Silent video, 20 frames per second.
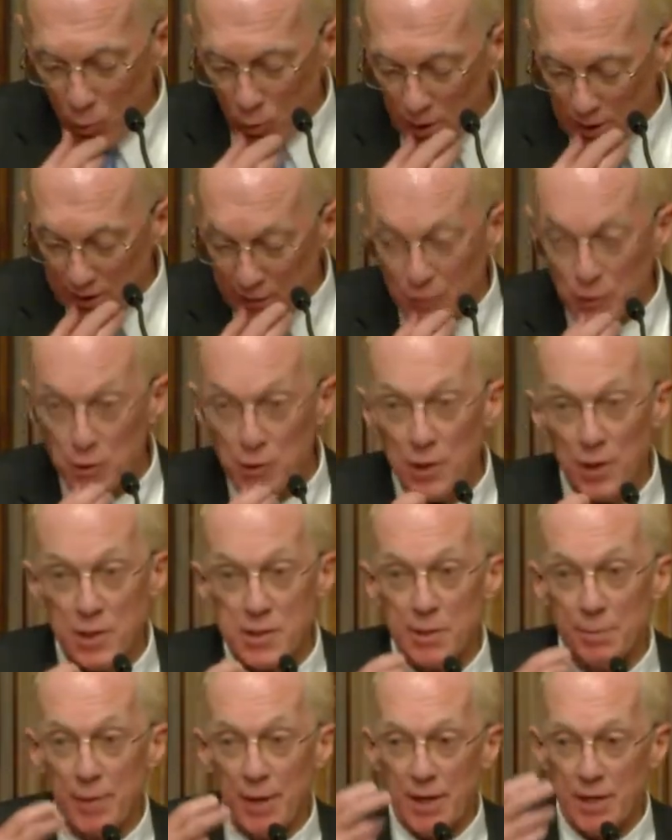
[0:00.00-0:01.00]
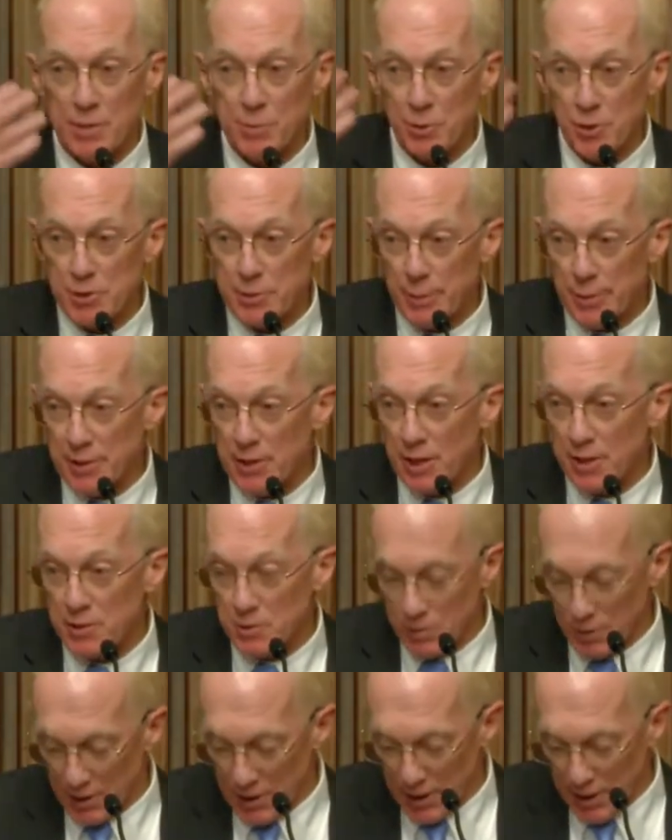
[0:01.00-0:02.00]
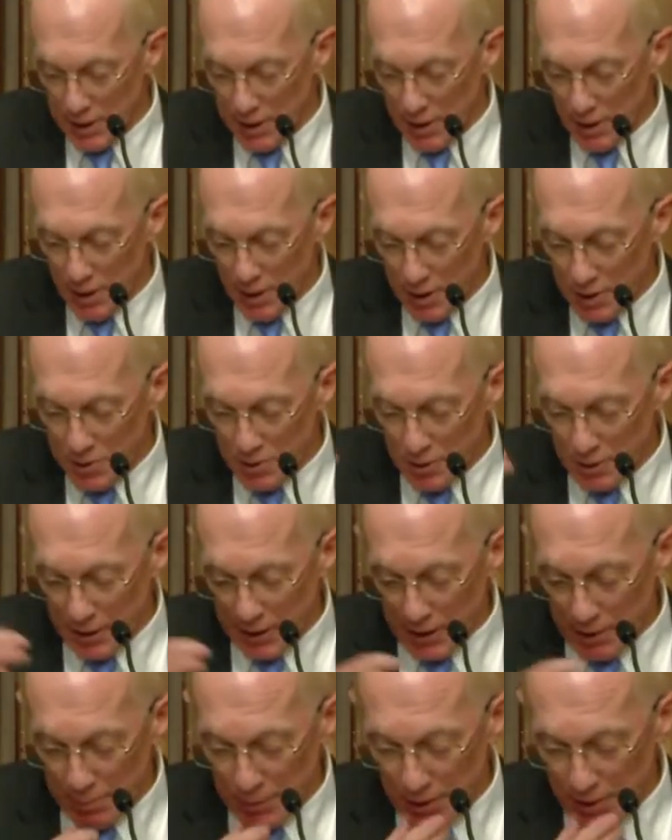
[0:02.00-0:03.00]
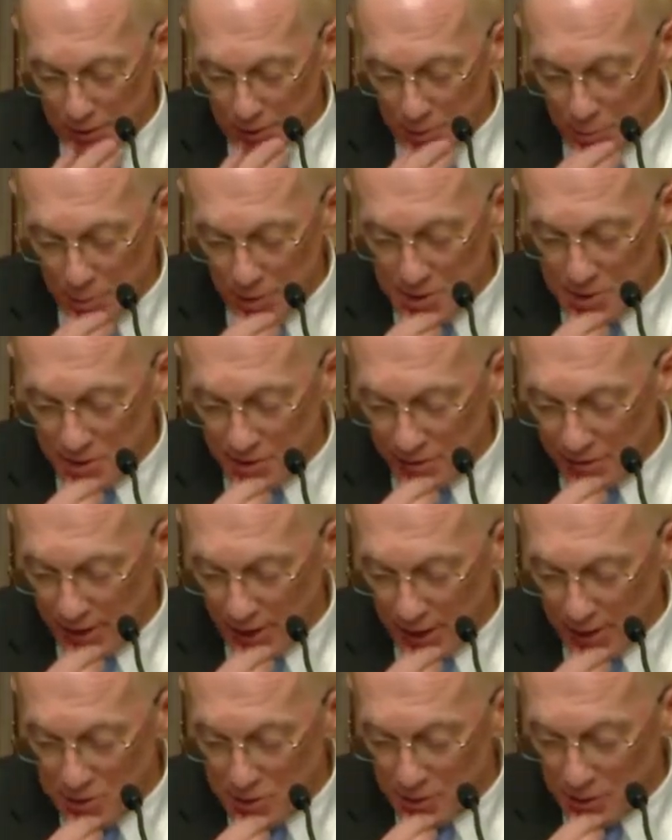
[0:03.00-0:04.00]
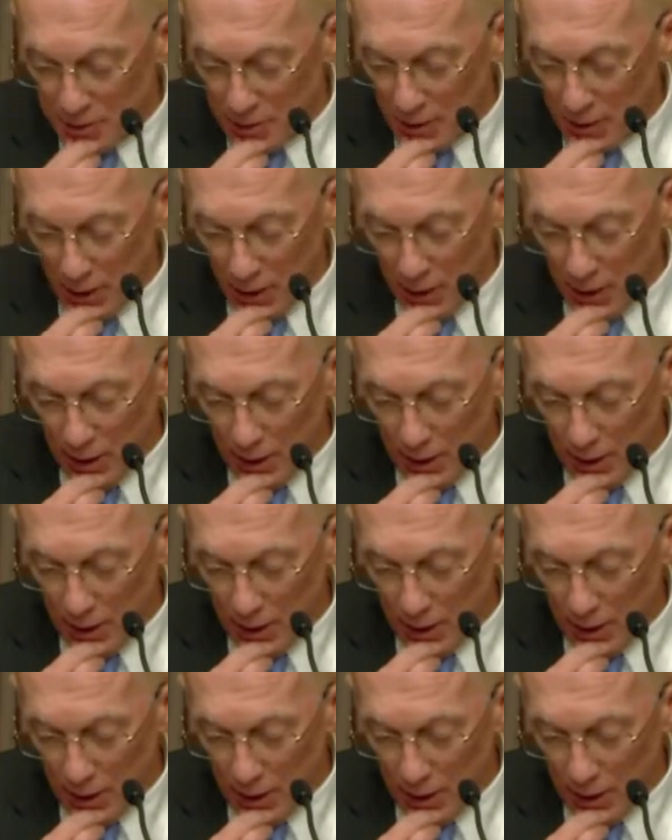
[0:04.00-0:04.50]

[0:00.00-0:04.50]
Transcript: wonderful talks about exposure by Dr. Lucchini, talking about the risk of cancer.